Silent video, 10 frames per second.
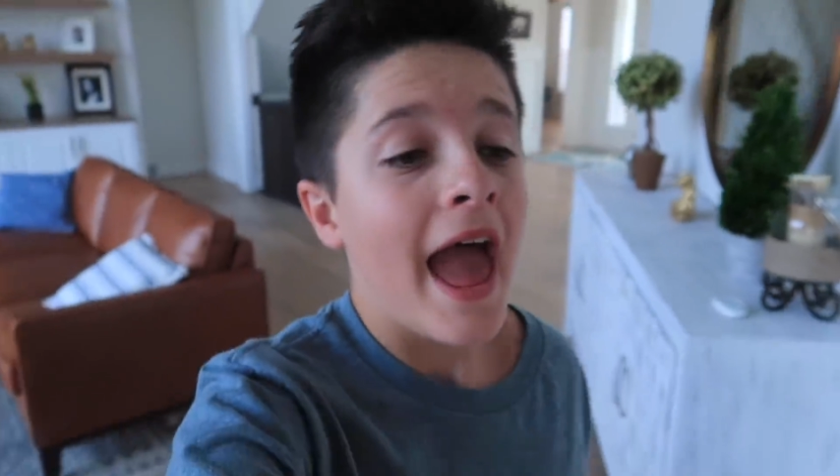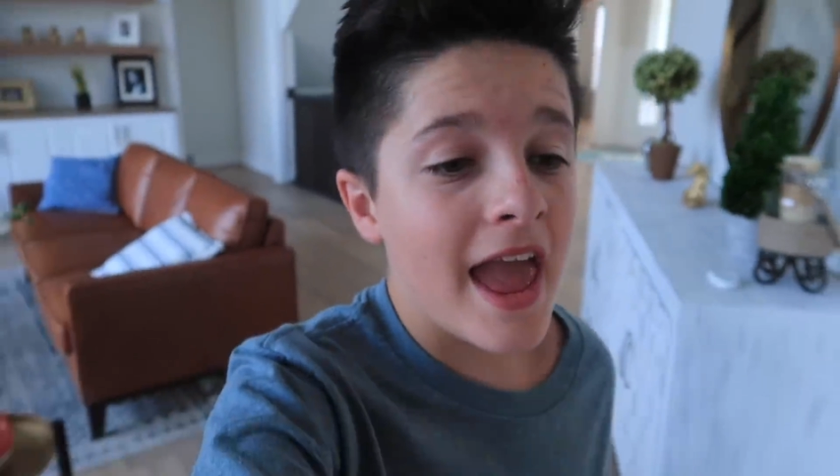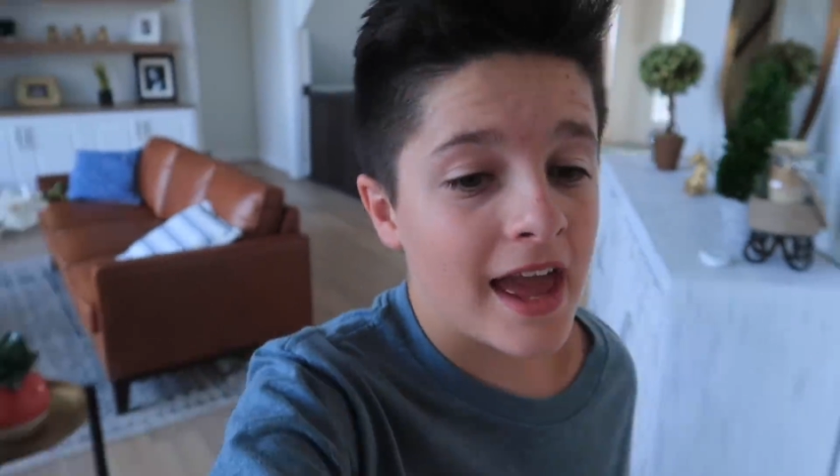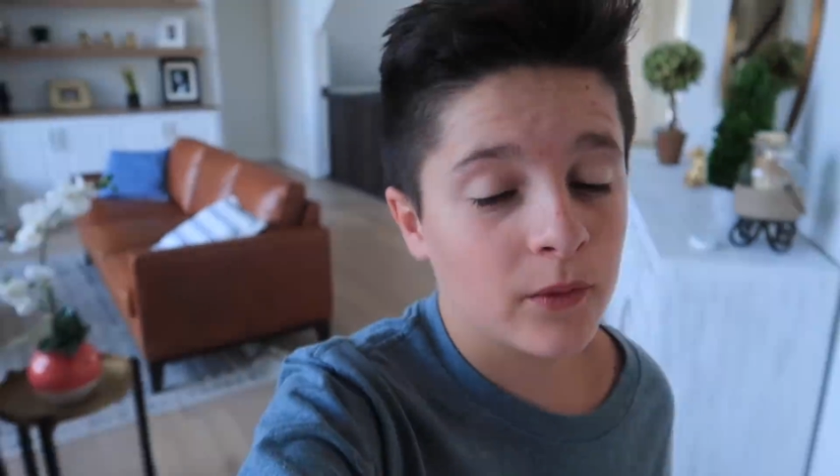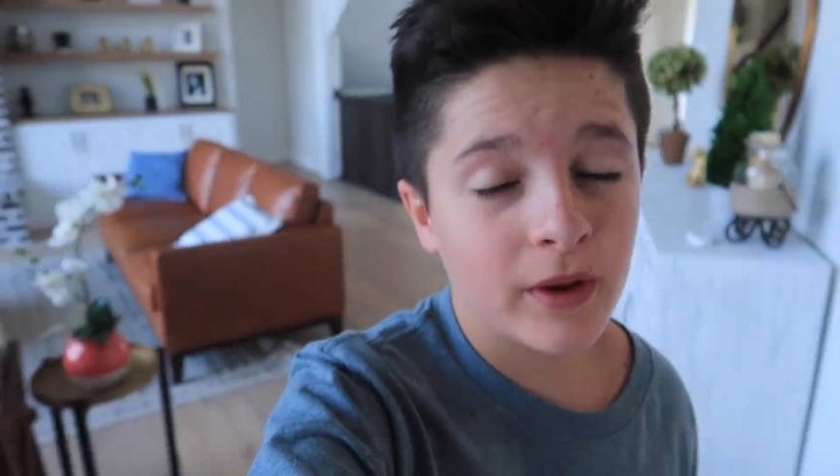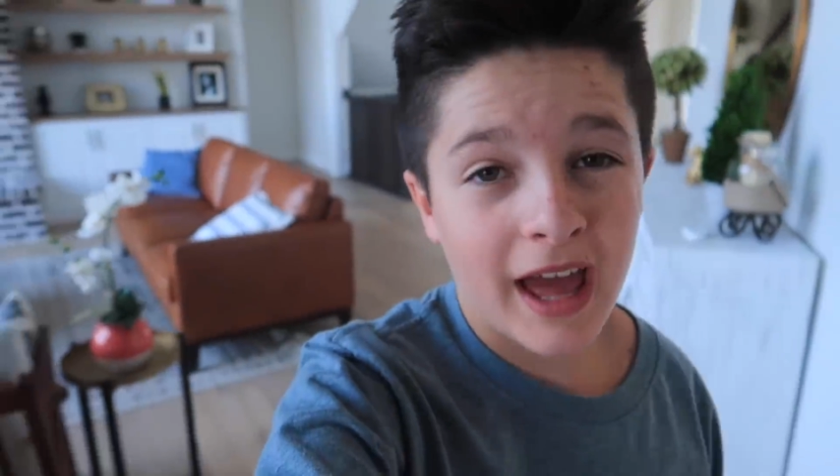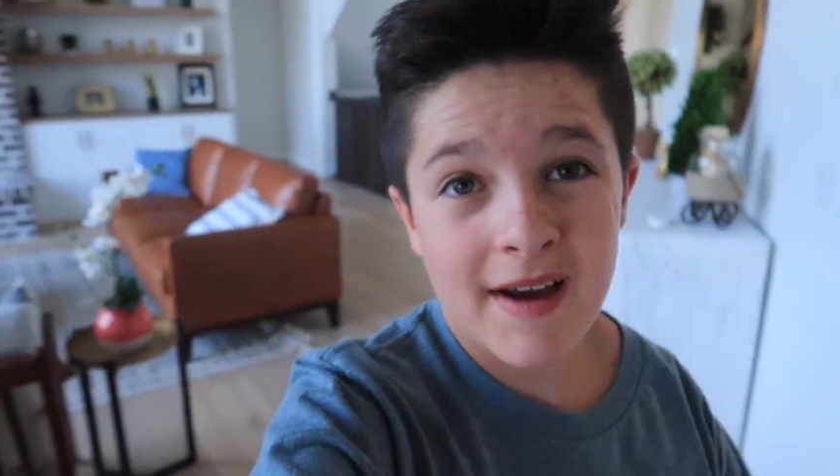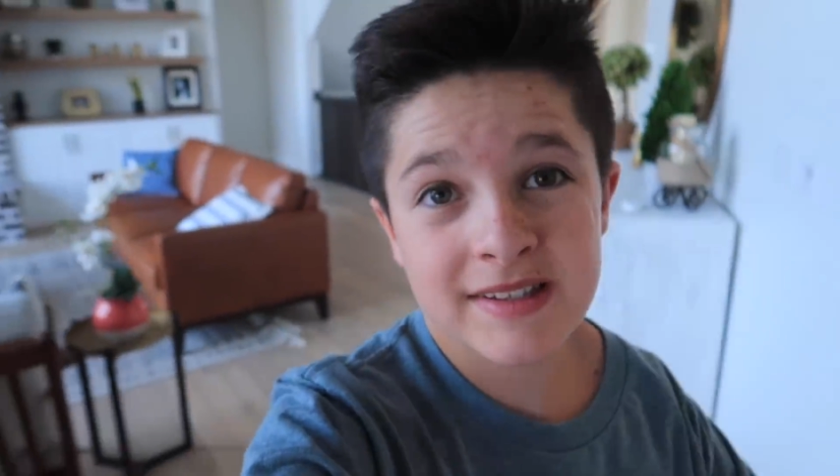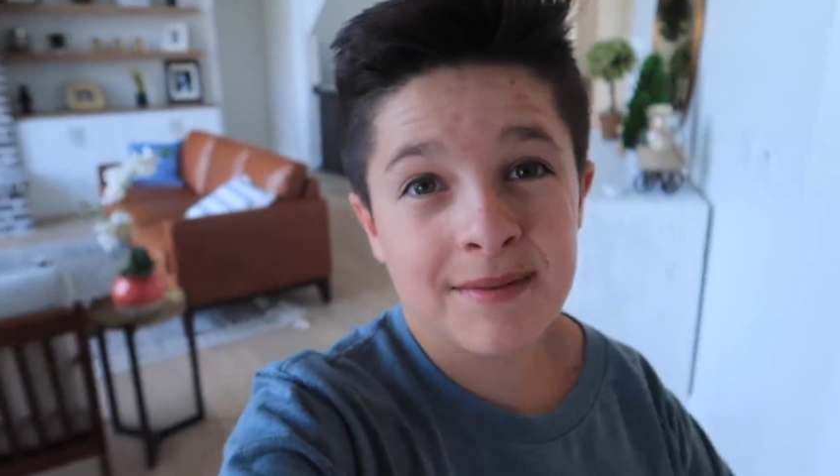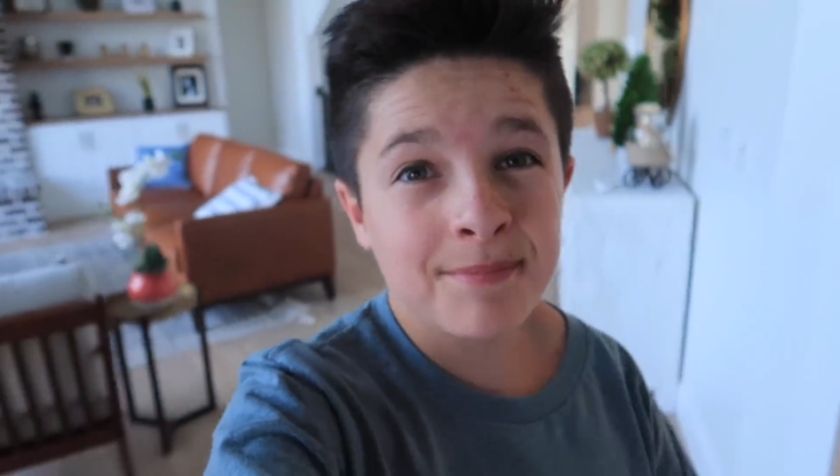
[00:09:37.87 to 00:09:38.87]
and we
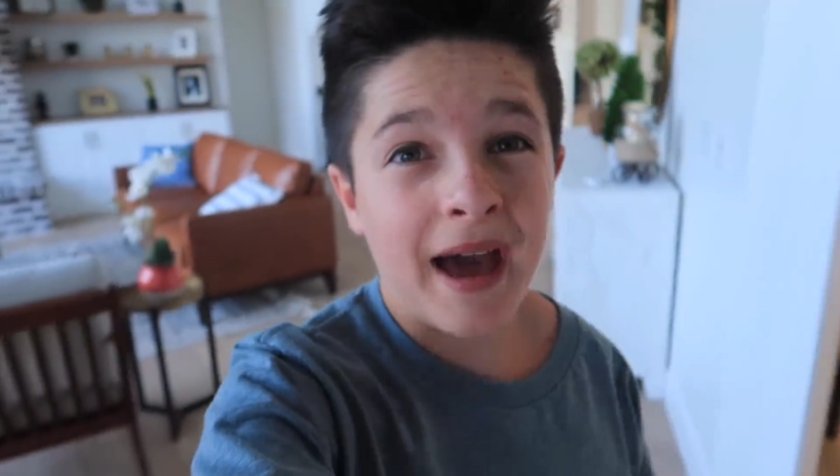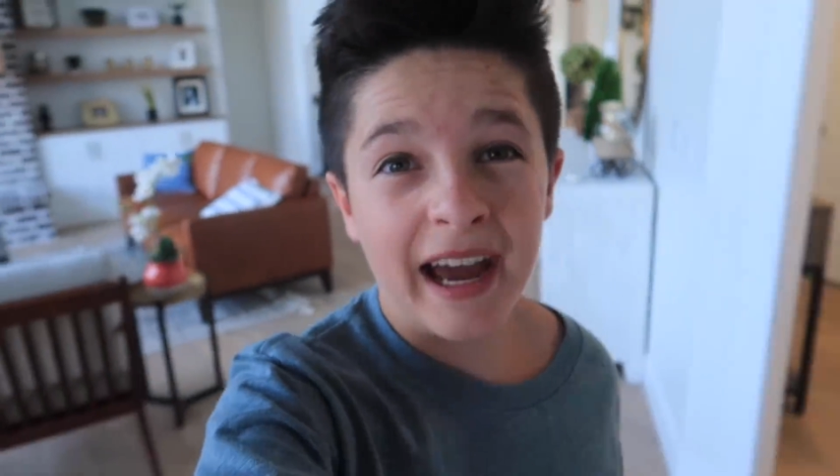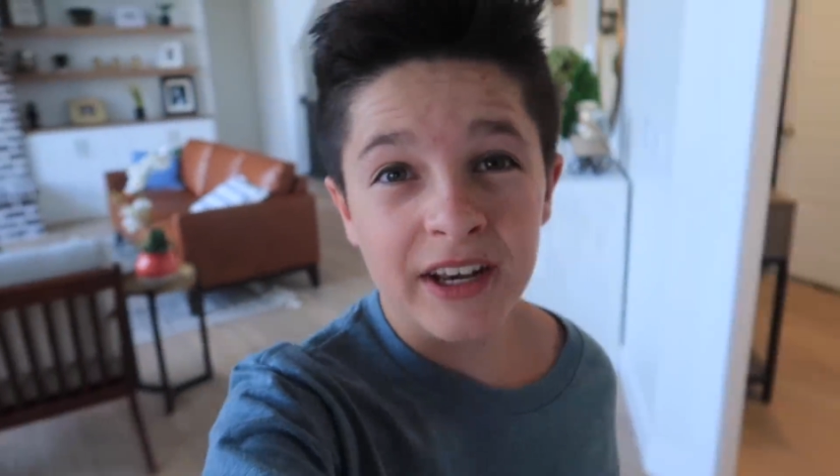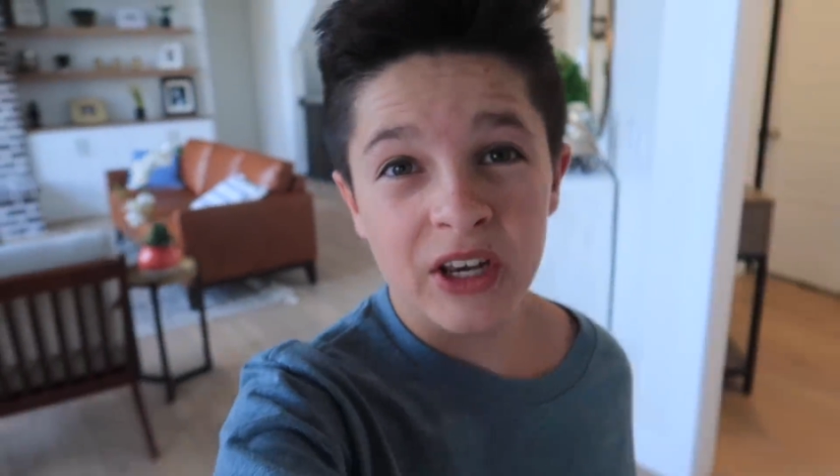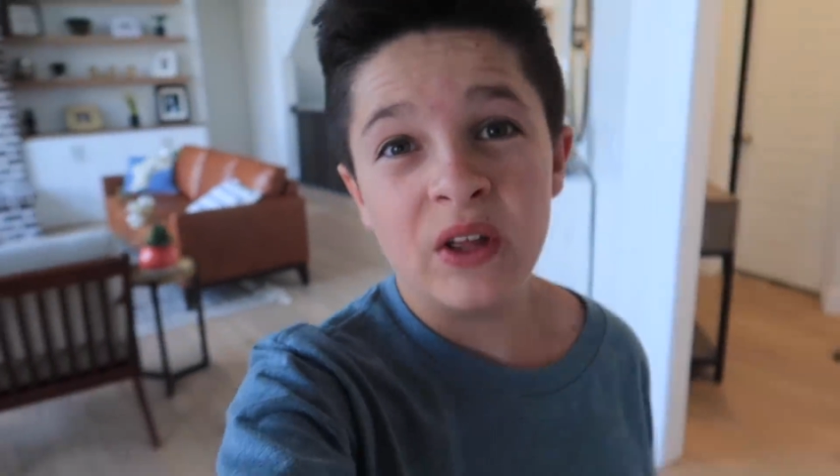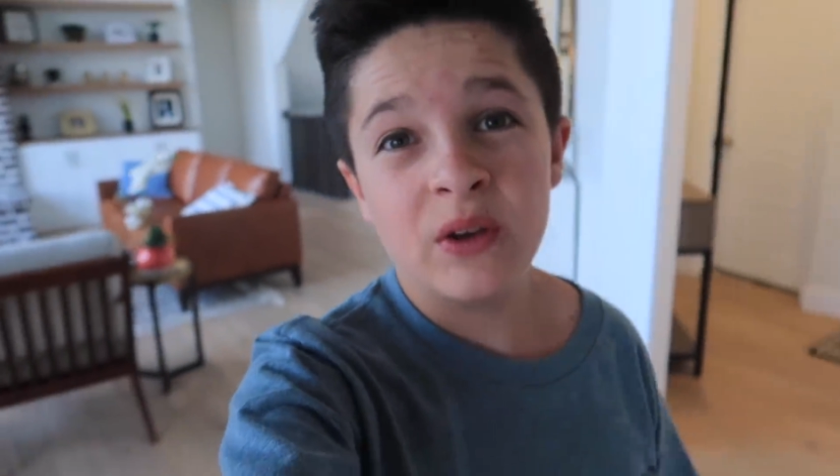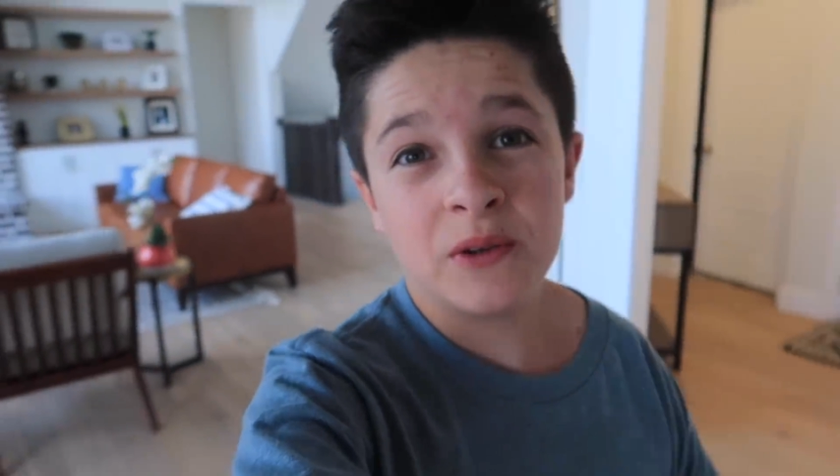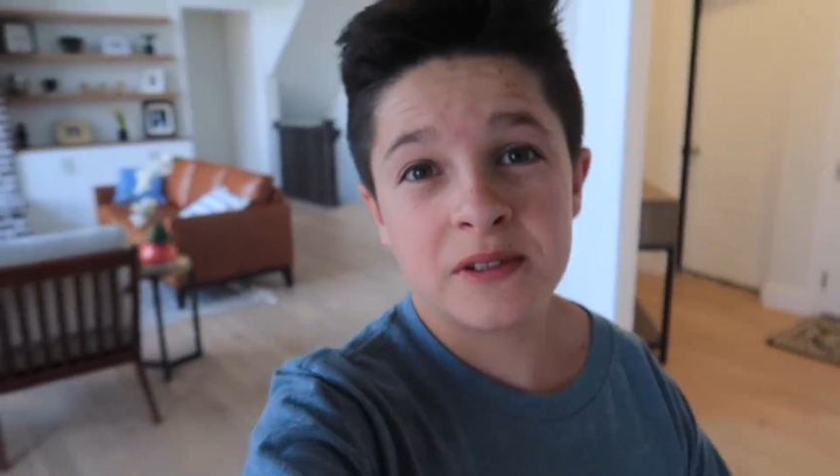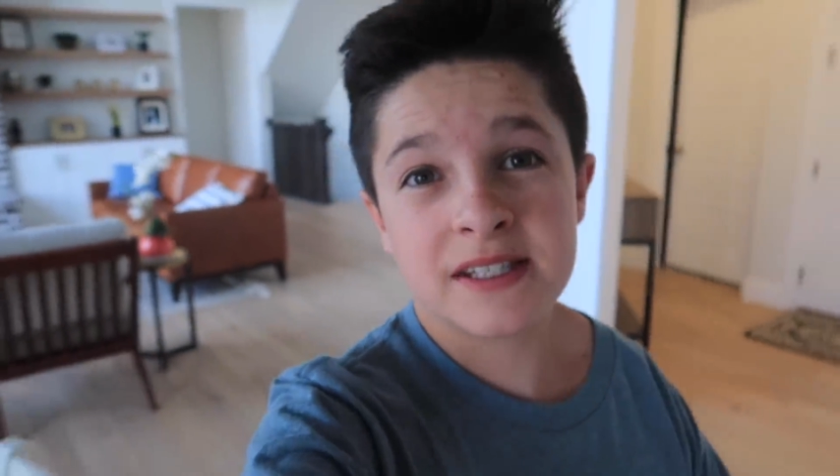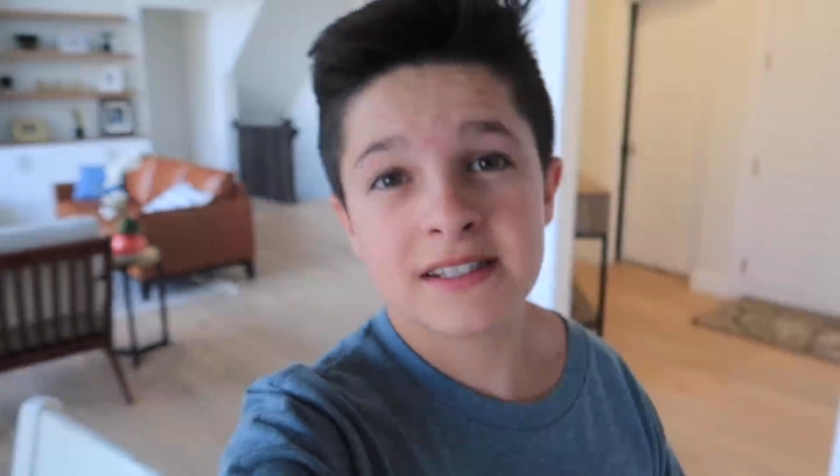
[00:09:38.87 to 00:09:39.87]
have some bad news.